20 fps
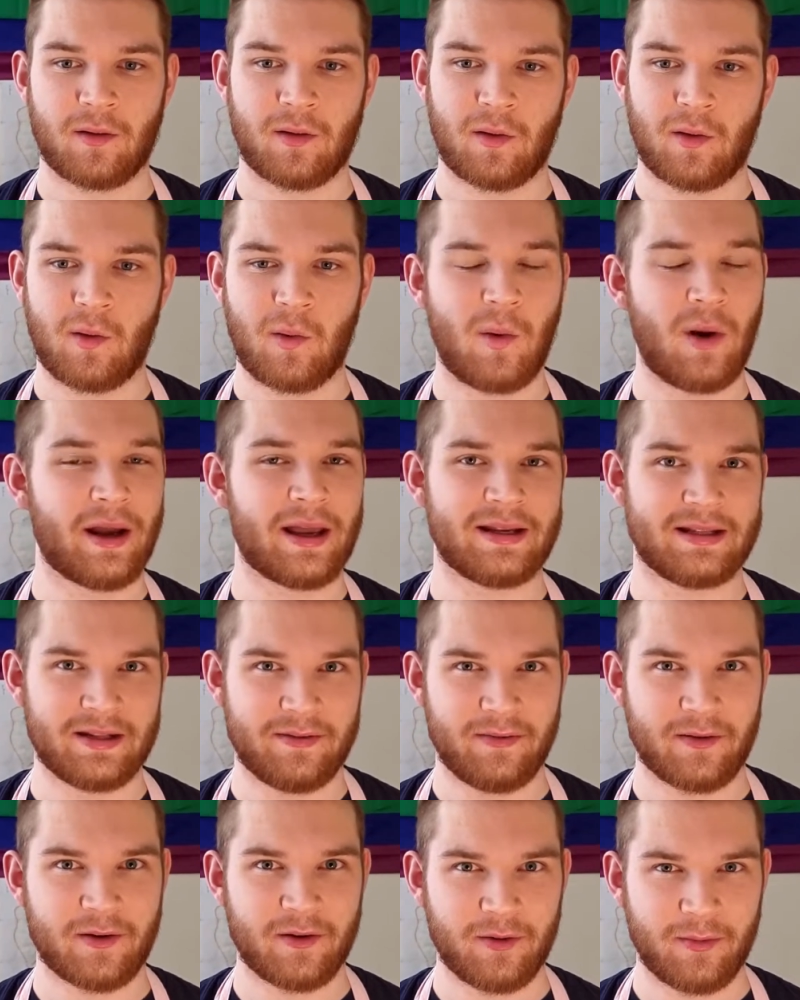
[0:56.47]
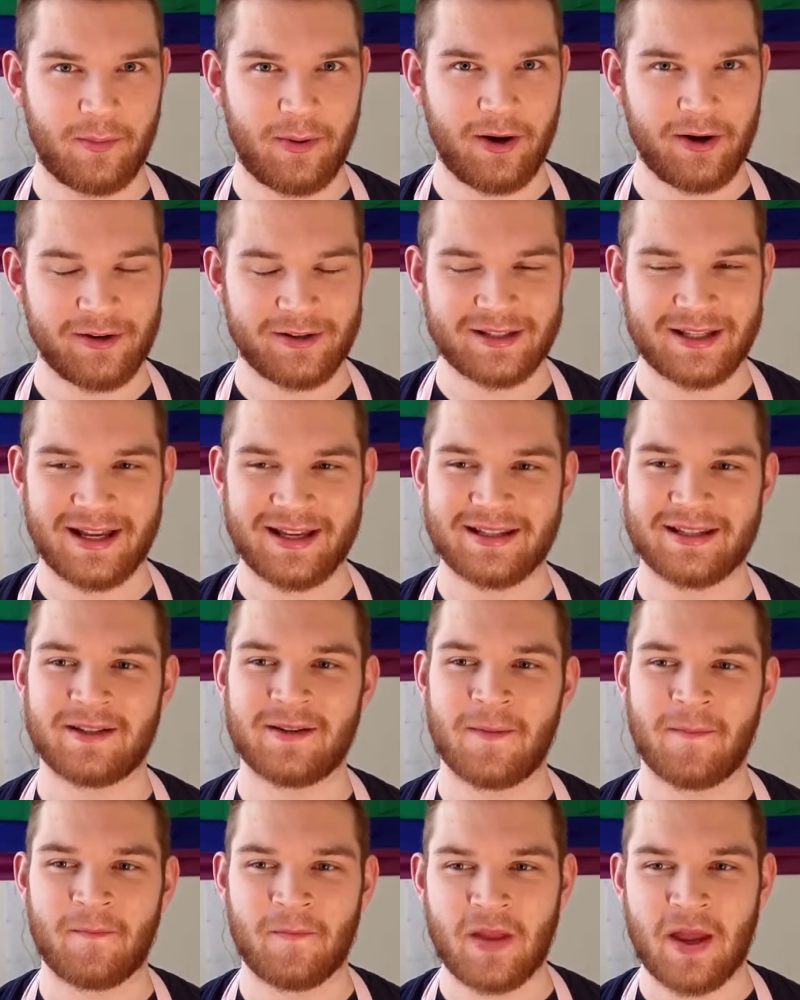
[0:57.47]
quite a difficult process,
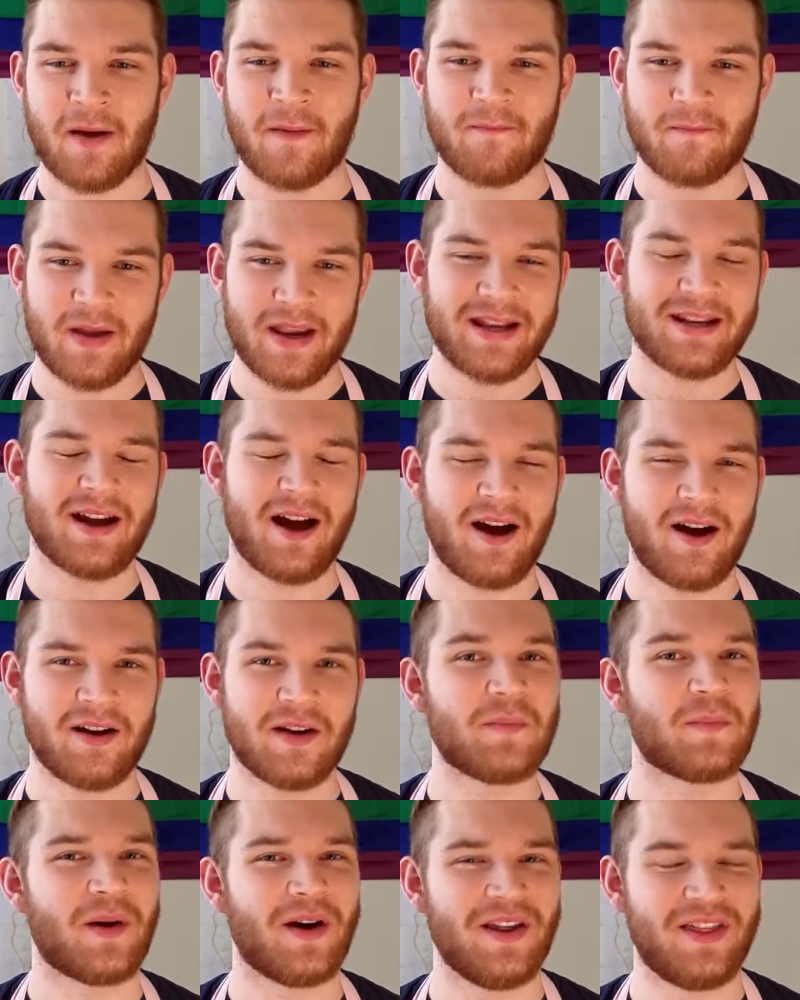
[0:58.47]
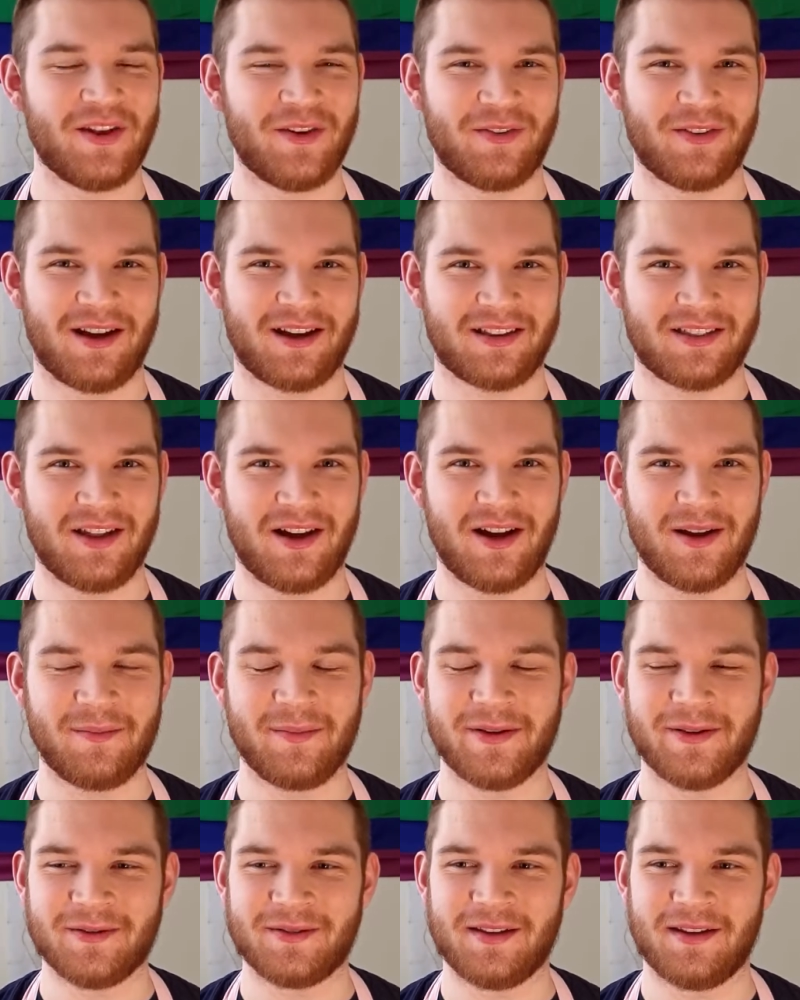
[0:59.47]
made hard by the fact that
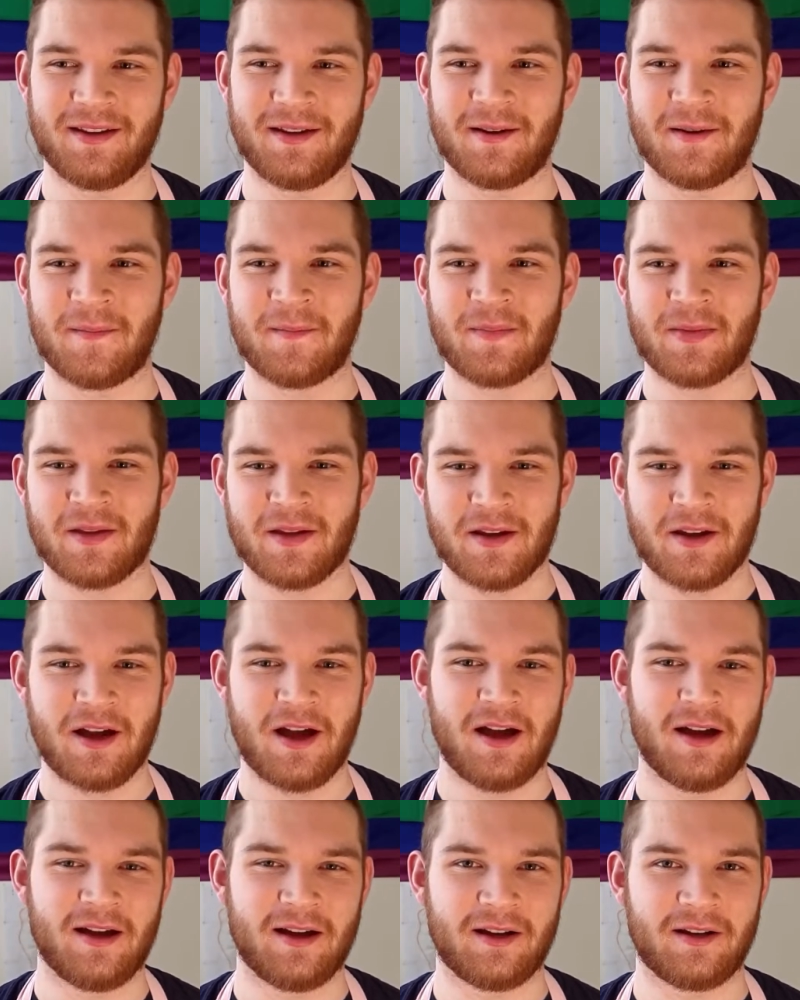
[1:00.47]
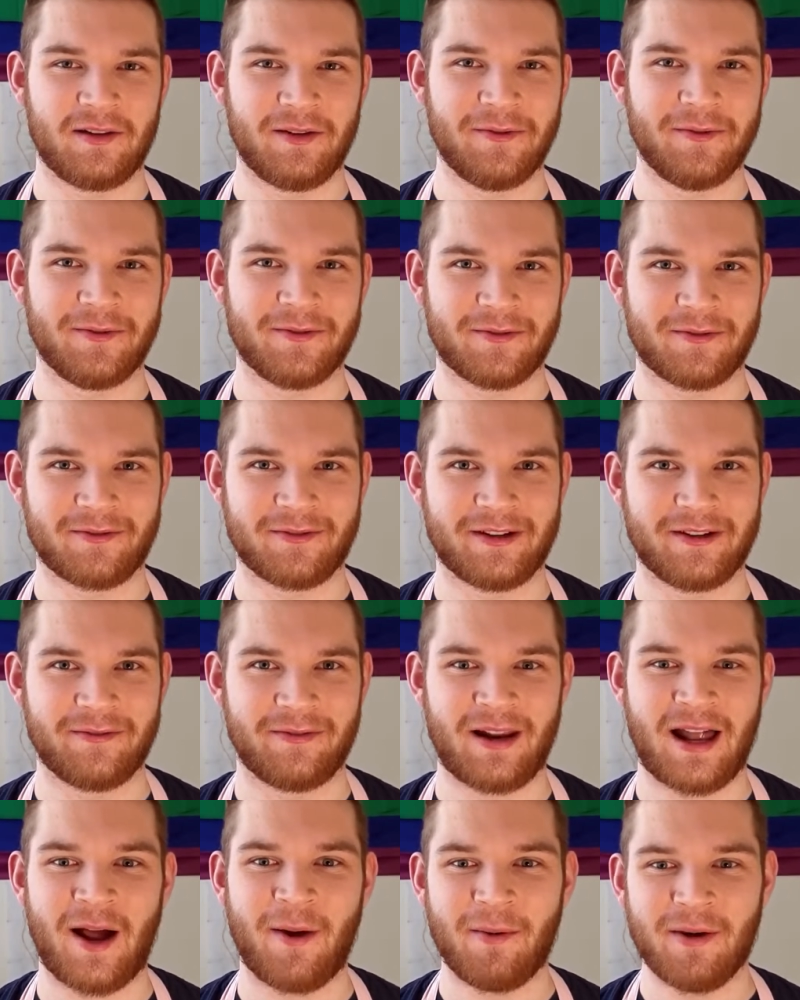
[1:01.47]
I'm using gluten-free
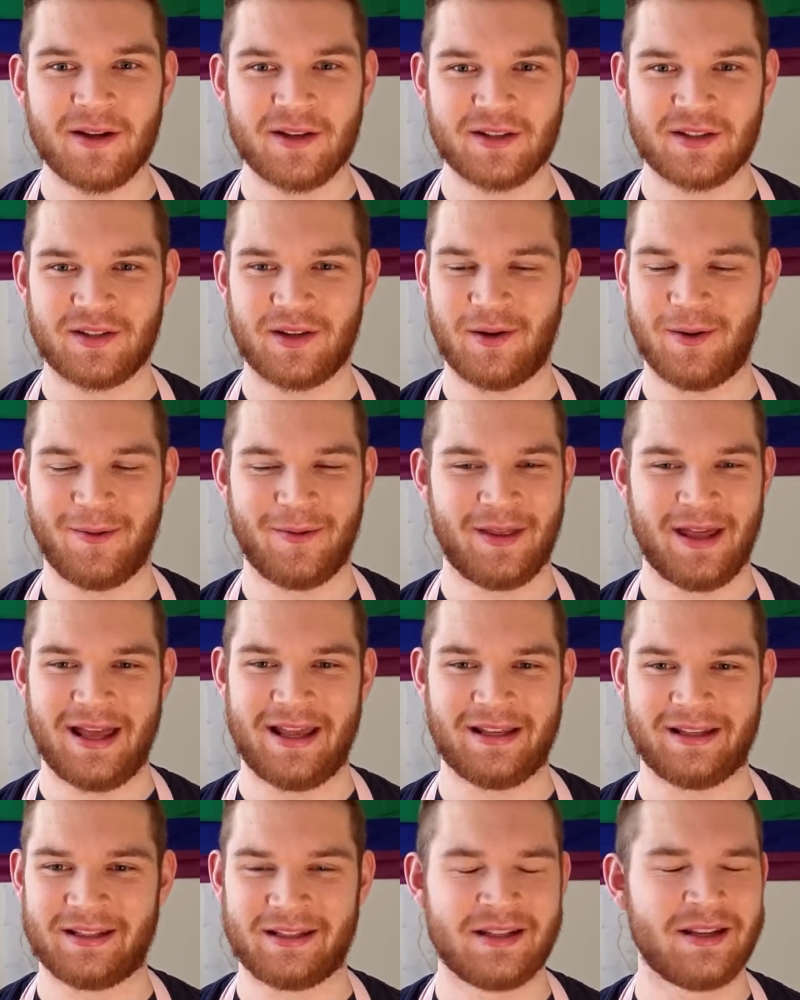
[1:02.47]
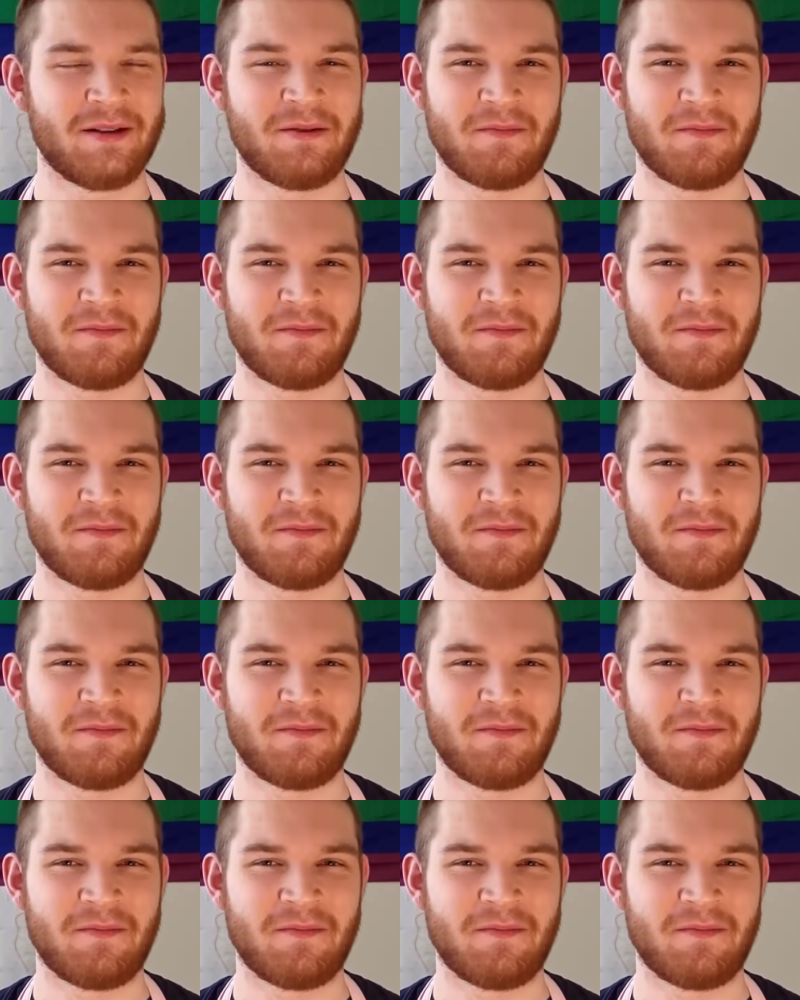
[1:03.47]
flour, so there's